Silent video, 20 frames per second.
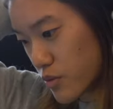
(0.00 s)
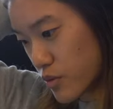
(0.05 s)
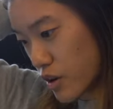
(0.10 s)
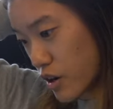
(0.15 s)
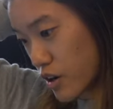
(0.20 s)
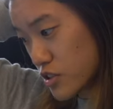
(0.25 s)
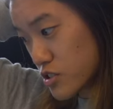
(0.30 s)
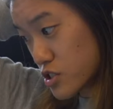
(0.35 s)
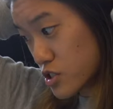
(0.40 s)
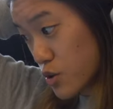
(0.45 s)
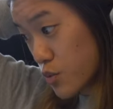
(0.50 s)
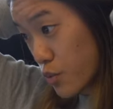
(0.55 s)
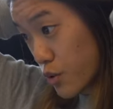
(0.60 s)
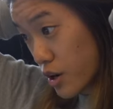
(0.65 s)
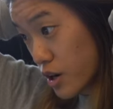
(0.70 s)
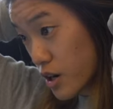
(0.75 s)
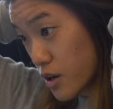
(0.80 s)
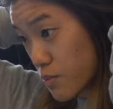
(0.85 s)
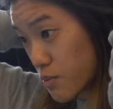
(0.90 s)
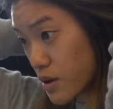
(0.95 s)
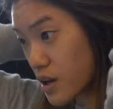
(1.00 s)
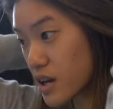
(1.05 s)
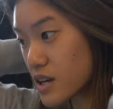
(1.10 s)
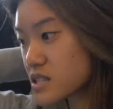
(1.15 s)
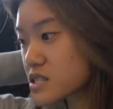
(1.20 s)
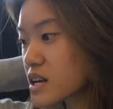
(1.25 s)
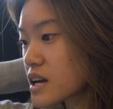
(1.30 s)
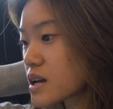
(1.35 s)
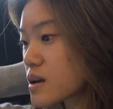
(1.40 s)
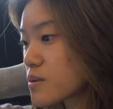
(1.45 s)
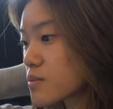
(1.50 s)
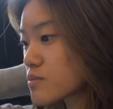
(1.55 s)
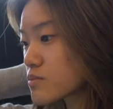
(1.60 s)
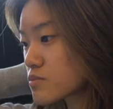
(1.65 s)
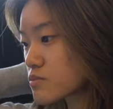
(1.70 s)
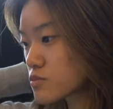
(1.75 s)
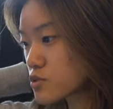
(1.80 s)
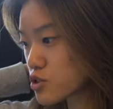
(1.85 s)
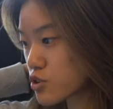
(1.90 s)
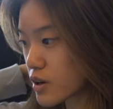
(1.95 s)
in regards to work, because I
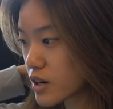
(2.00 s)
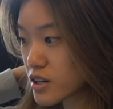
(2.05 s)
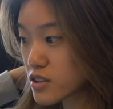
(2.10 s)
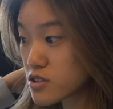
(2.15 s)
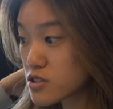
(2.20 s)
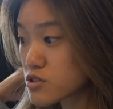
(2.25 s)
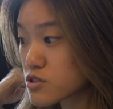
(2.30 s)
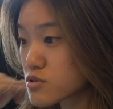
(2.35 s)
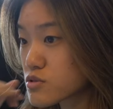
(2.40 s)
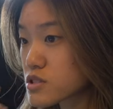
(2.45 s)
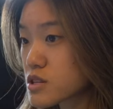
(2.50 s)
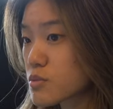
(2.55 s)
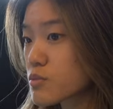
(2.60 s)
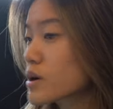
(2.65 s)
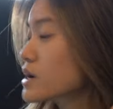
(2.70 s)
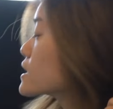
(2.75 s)
am trying to do some